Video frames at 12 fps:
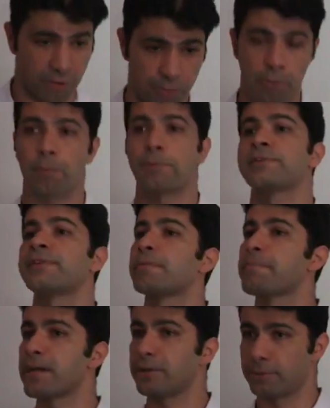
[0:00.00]
repurposed
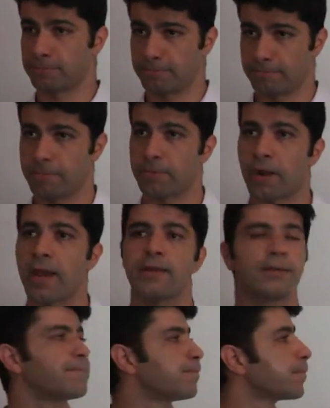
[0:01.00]
that page, right?